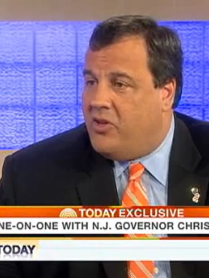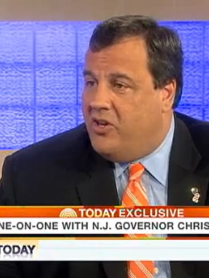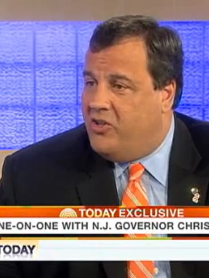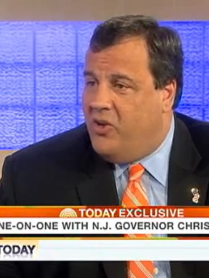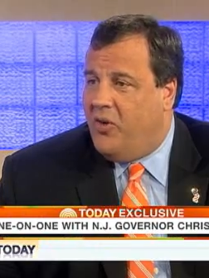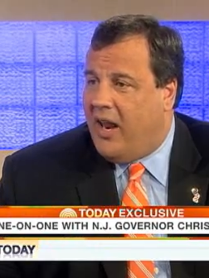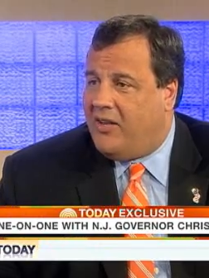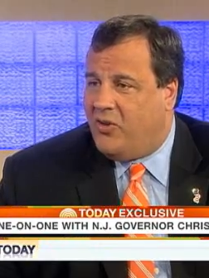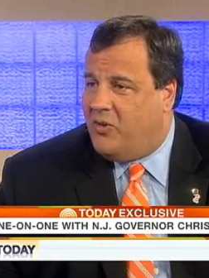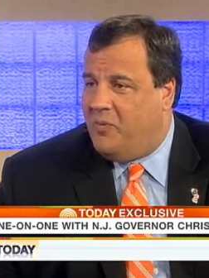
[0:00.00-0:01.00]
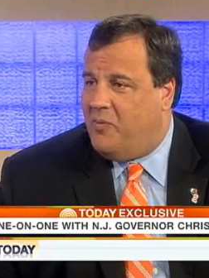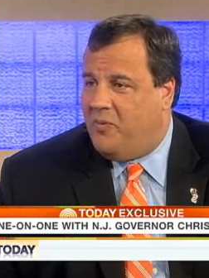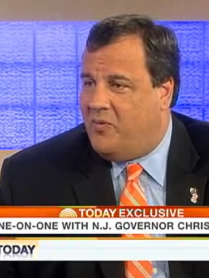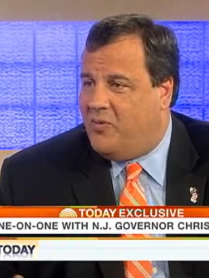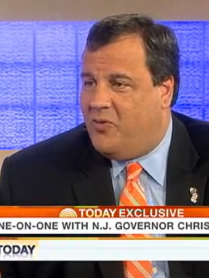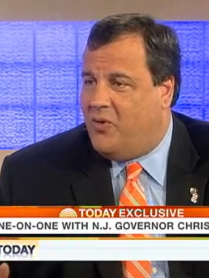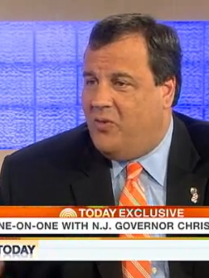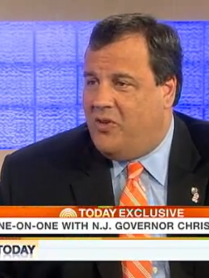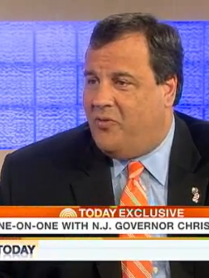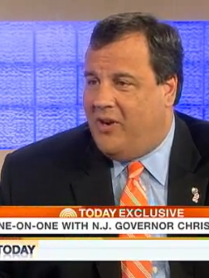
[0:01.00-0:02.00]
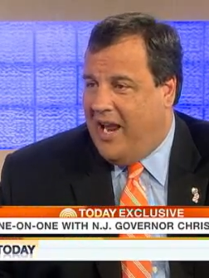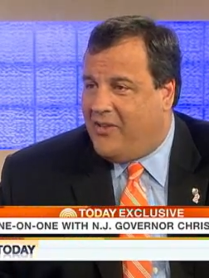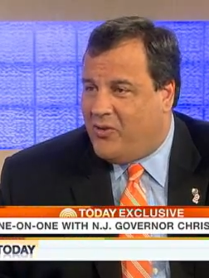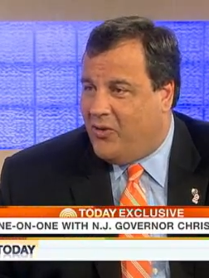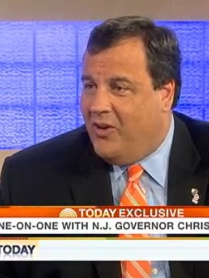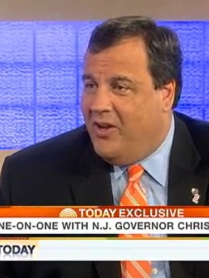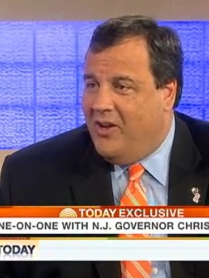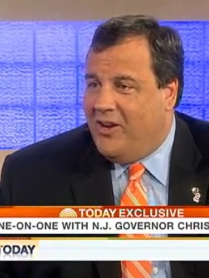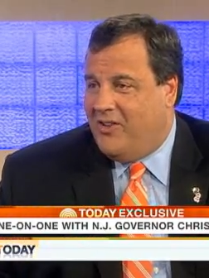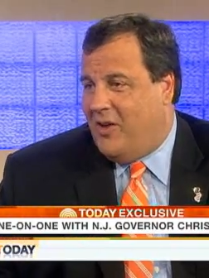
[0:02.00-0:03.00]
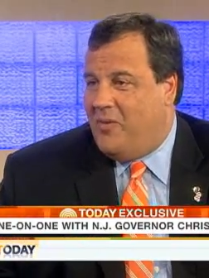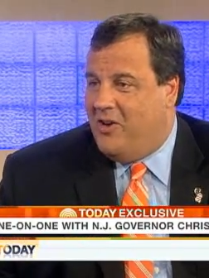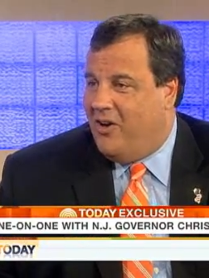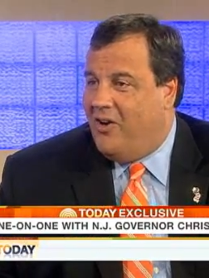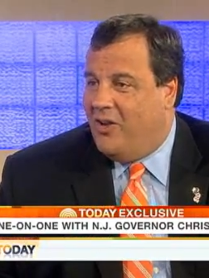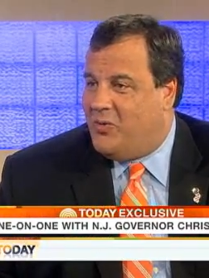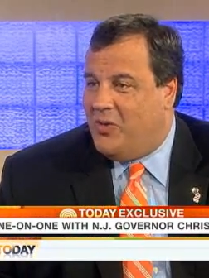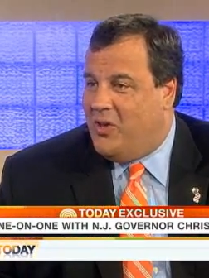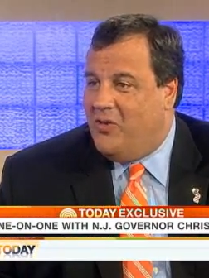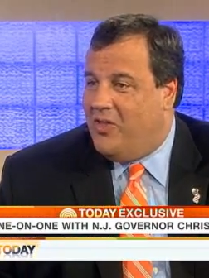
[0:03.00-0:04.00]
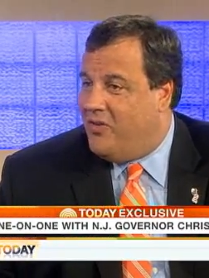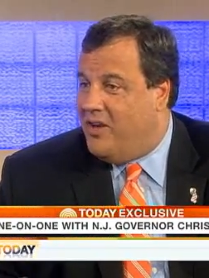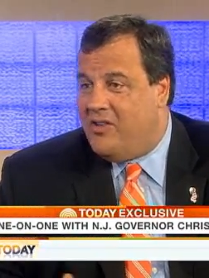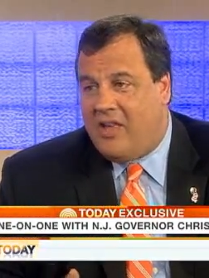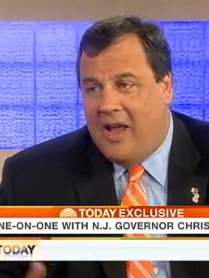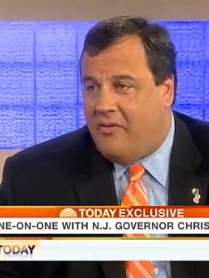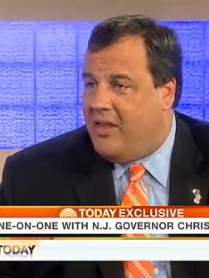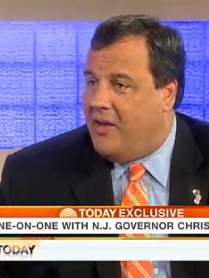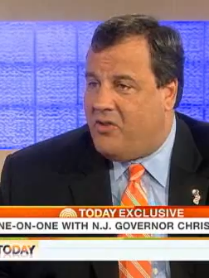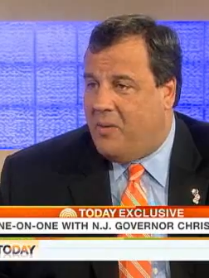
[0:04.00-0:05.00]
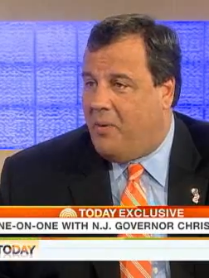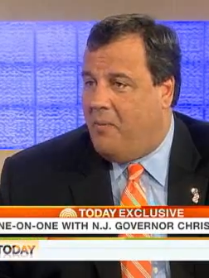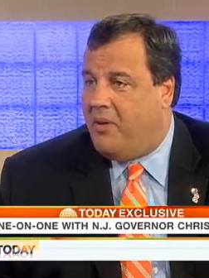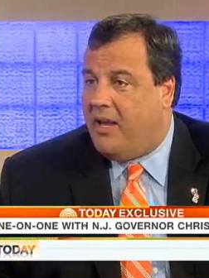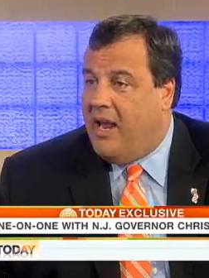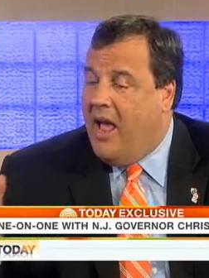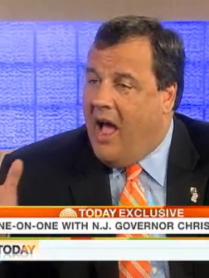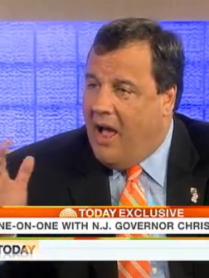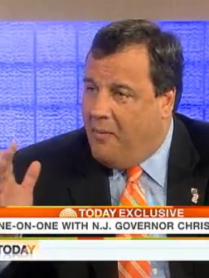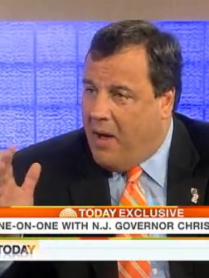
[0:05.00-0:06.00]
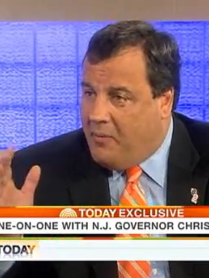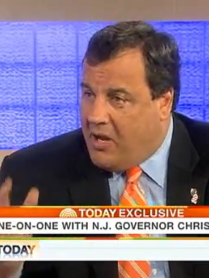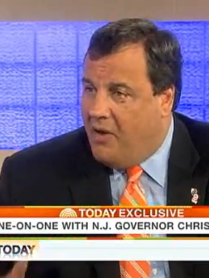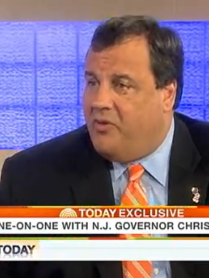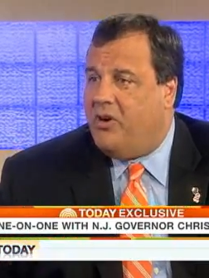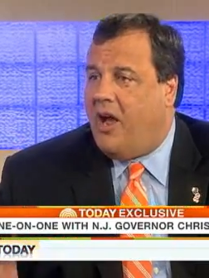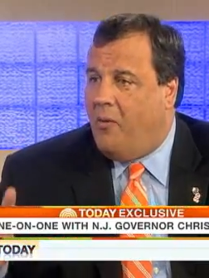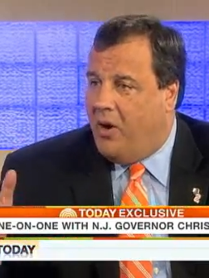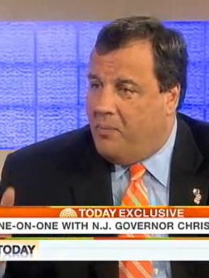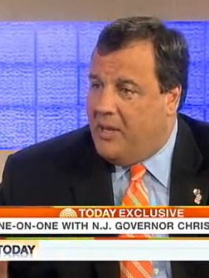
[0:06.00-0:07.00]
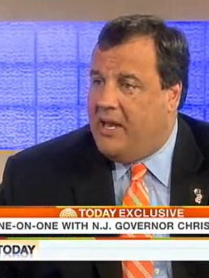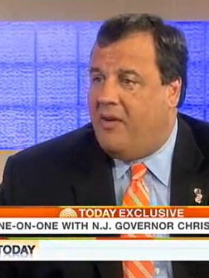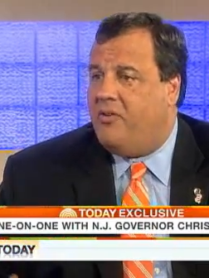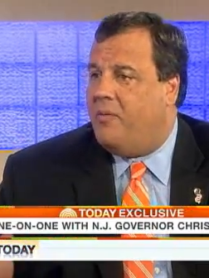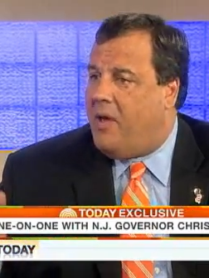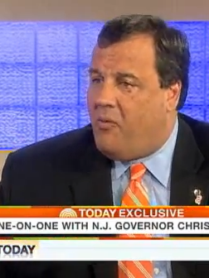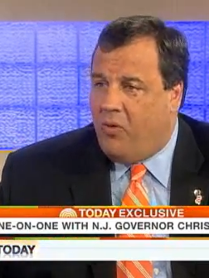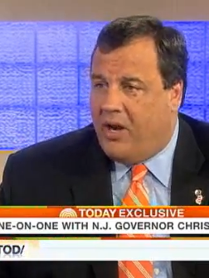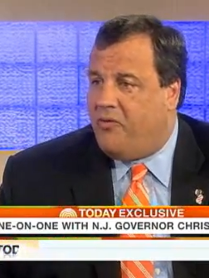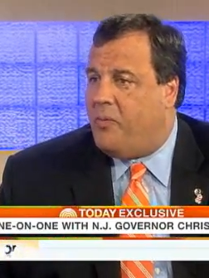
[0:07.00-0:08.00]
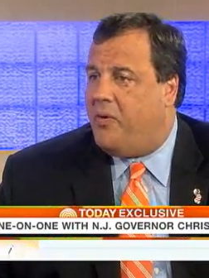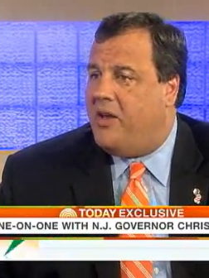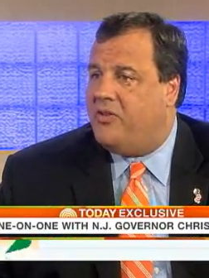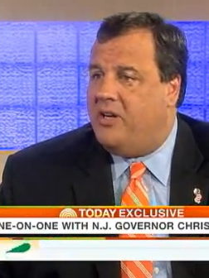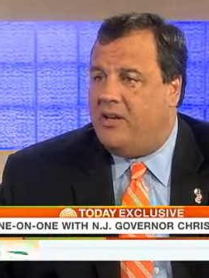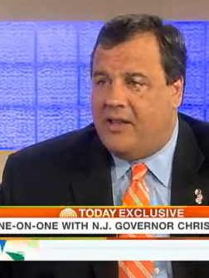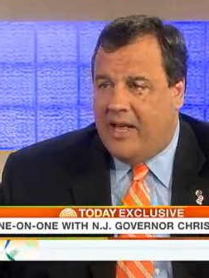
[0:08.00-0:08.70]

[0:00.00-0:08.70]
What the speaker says: going to do, and I told him there's no different answer because I'm here at lunch with you than there is everything I've said publicly. I'm governor. I want to be governor. I'm not running for president.